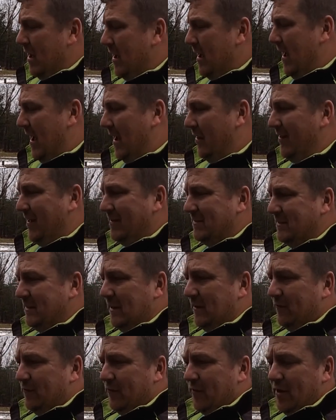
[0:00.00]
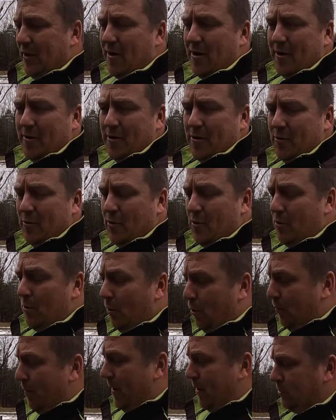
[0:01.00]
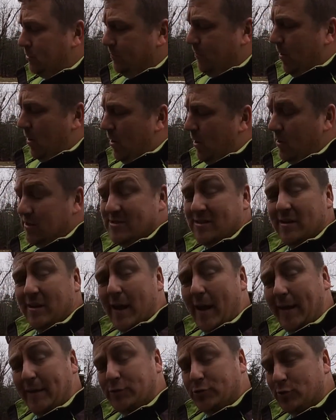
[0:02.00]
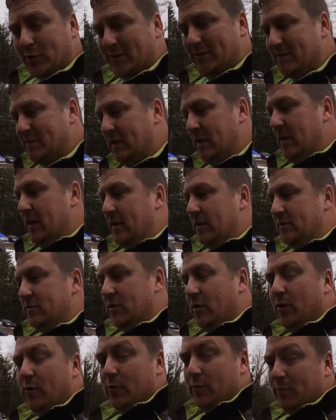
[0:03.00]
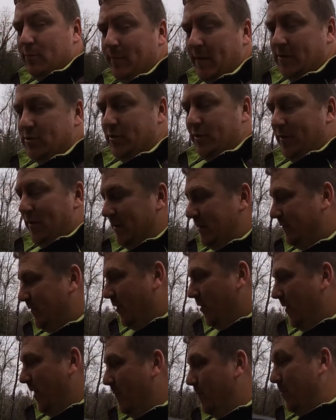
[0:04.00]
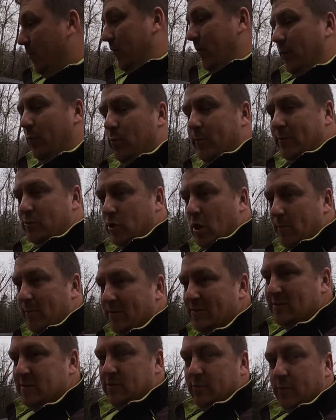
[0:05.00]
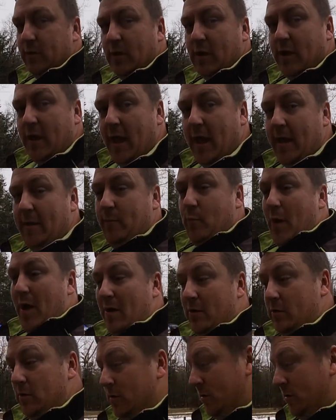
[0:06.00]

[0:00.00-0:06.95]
LSD for the auto, a whole bunch of parts, nitrous, so make sure you guys follow that build. It will be dropping soon. And well,